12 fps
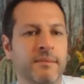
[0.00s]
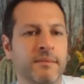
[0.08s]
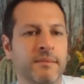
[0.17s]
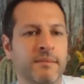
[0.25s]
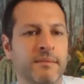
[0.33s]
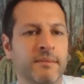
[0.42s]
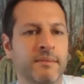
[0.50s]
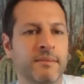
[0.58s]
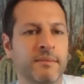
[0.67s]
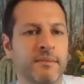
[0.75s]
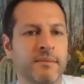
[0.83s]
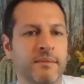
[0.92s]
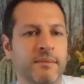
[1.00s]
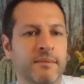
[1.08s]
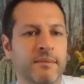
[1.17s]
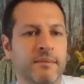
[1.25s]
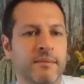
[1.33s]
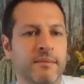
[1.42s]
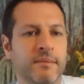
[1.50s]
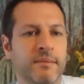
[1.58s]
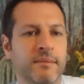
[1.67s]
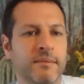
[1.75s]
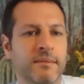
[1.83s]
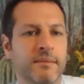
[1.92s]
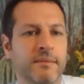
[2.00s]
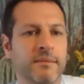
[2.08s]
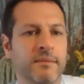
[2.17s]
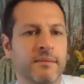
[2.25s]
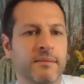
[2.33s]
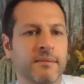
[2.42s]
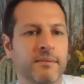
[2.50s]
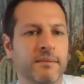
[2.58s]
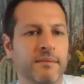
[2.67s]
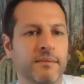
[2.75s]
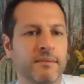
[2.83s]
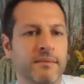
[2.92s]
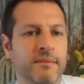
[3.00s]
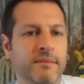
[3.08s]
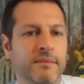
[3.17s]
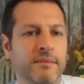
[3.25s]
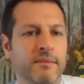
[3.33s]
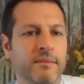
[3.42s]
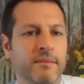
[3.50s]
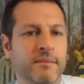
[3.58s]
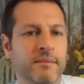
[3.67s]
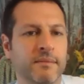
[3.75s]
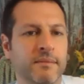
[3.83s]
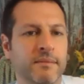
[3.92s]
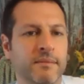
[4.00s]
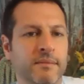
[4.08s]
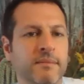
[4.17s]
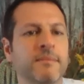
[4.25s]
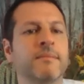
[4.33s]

(silent)